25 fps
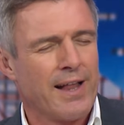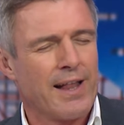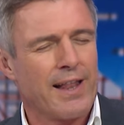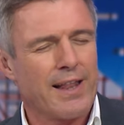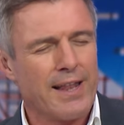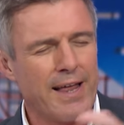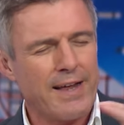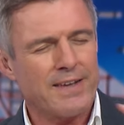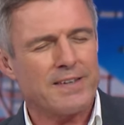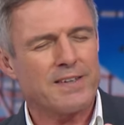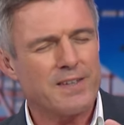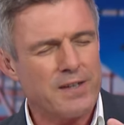
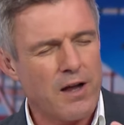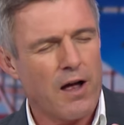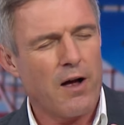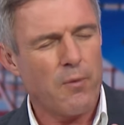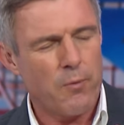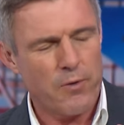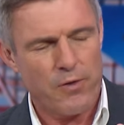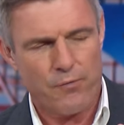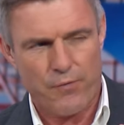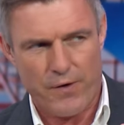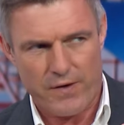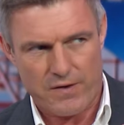Let's
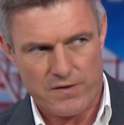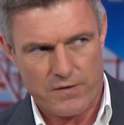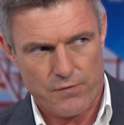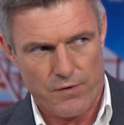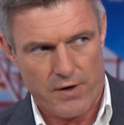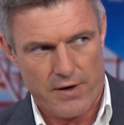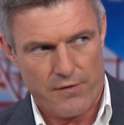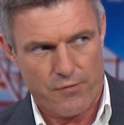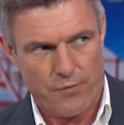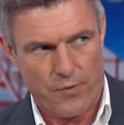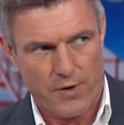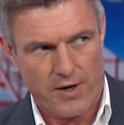start with the
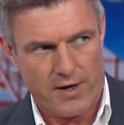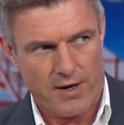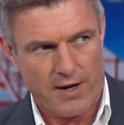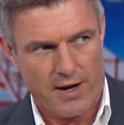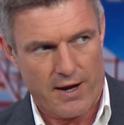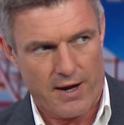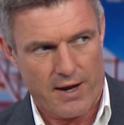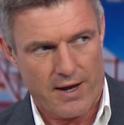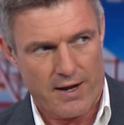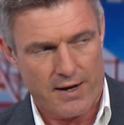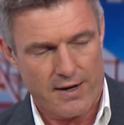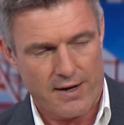festival, if we
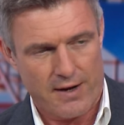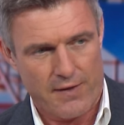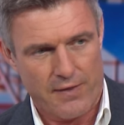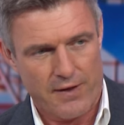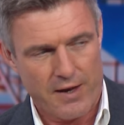can, mm-hmm.